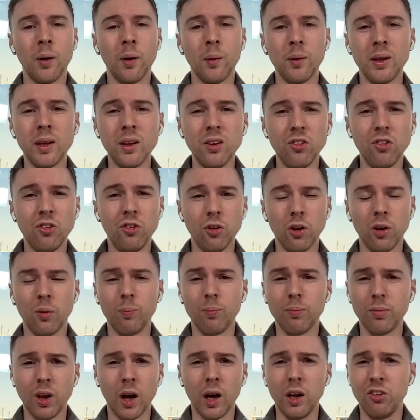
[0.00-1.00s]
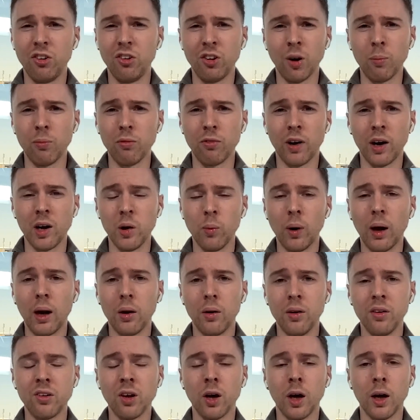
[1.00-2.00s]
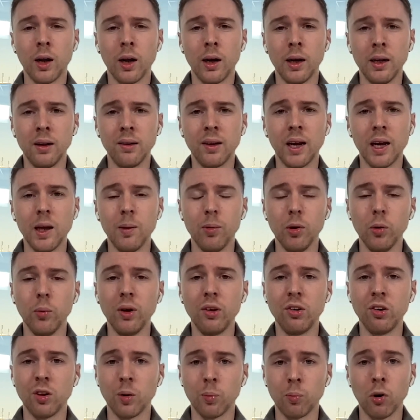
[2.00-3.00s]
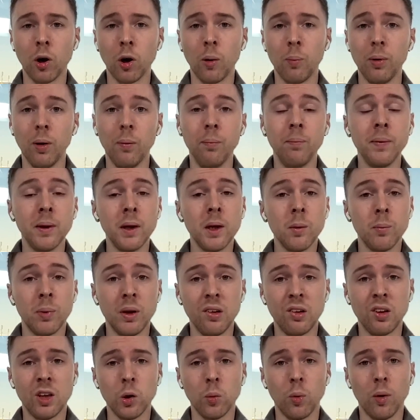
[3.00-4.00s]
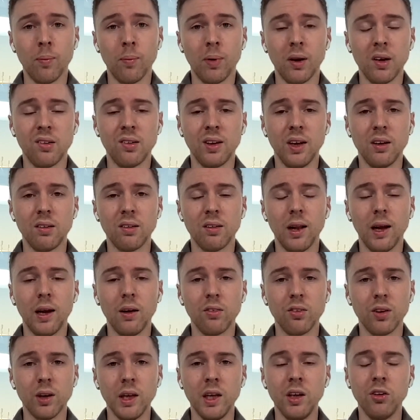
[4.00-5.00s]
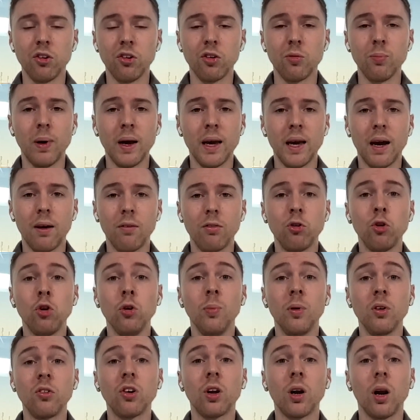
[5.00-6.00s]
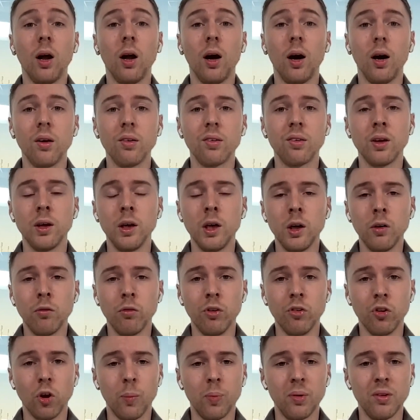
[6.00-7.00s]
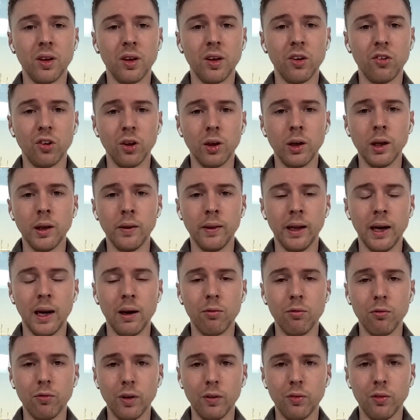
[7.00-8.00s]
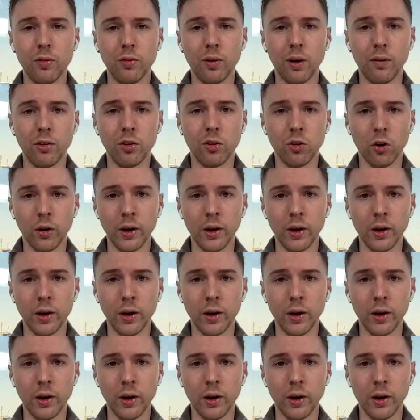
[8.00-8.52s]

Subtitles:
Now, he didn't jump very well on his hurdling debut, which is a problem, but he still won by 6 lengths, and he just may have too much class for his opposition in the 11:55 at